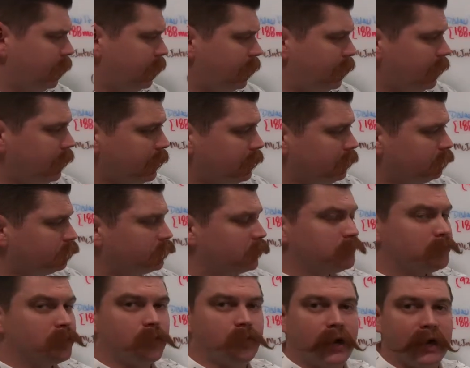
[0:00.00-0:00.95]
and
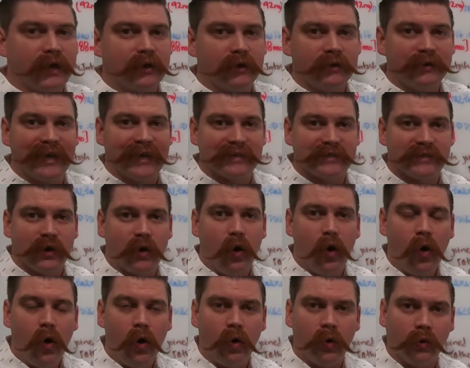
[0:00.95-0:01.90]
from the record as a
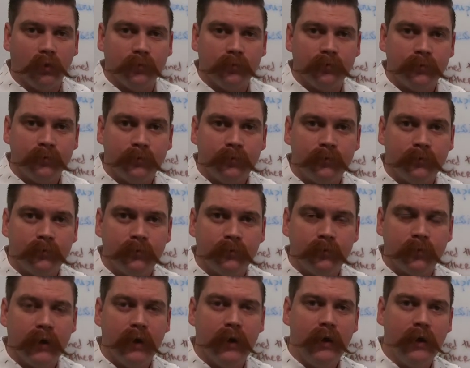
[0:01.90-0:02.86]
whole.
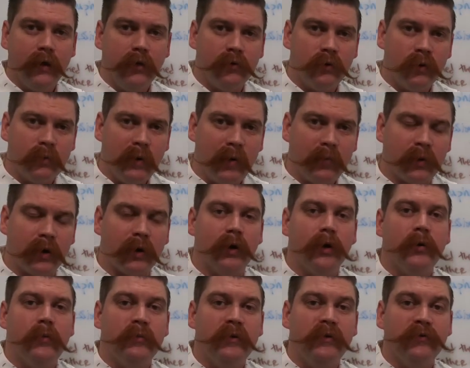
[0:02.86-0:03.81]

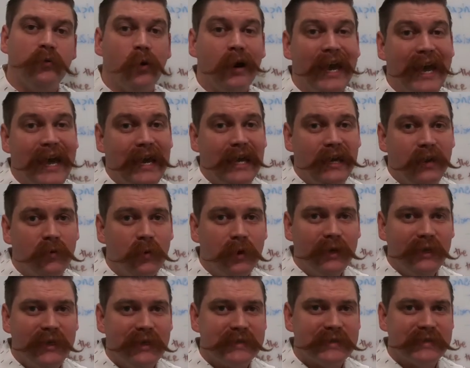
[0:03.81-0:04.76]
Remember, before
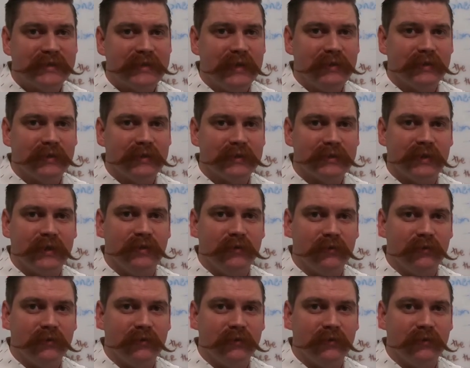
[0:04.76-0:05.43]
anyone gets sentenced in